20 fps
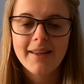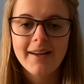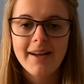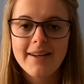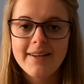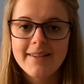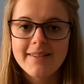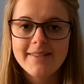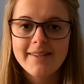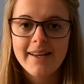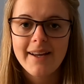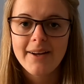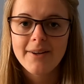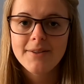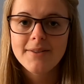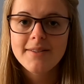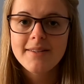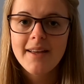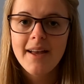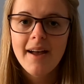Kindness
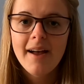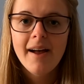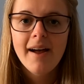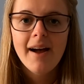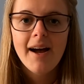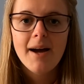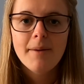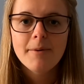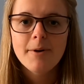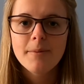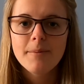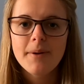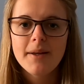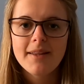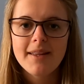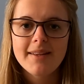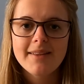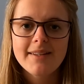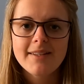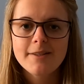Counts, I'm hoping
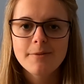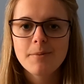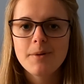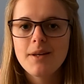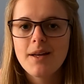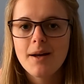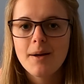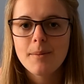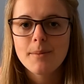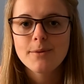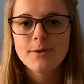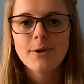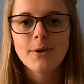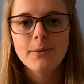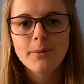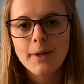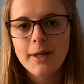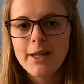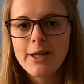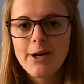that this becomes a
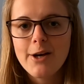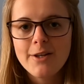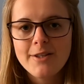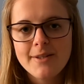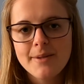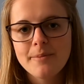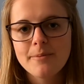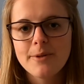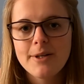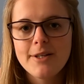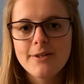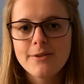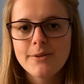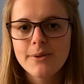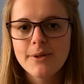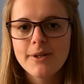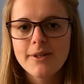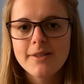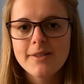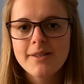really awesome
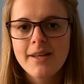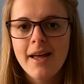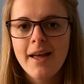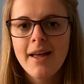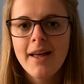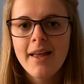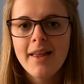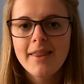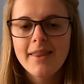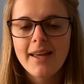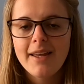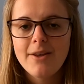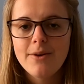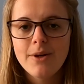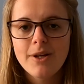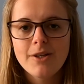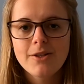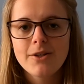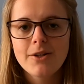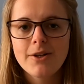resource that you
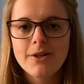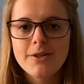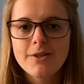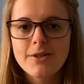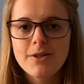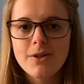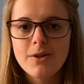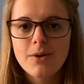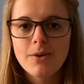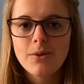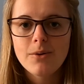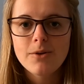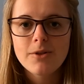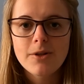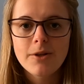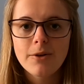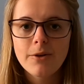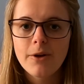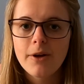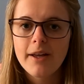can turn to
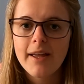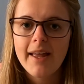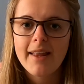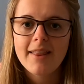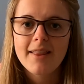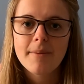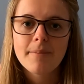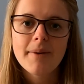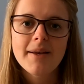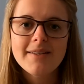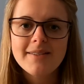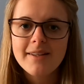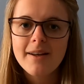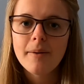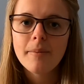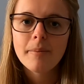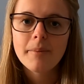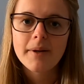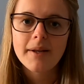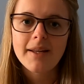look at the best
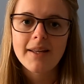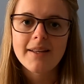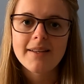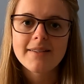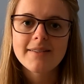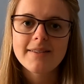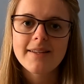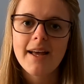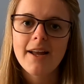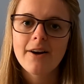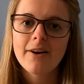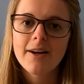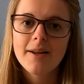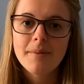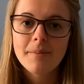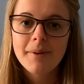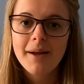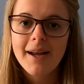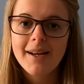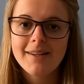companies that are
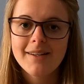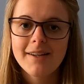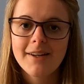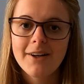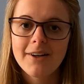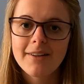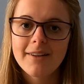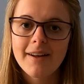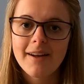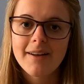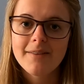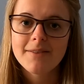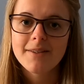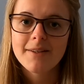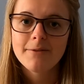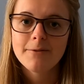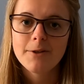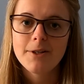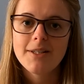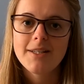impacting our lives
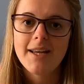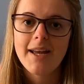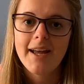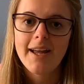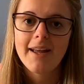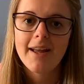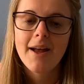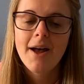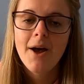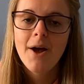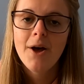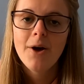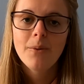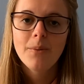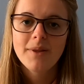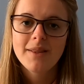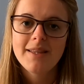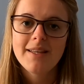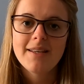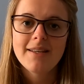every day
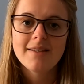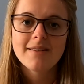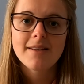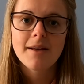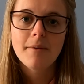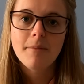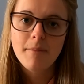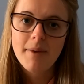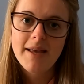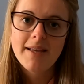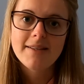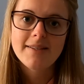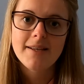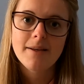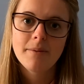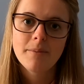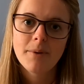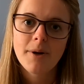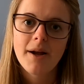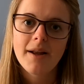with these
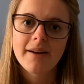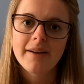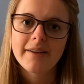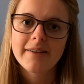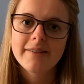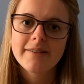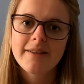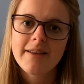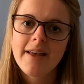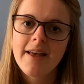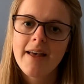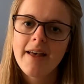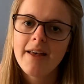amazing products.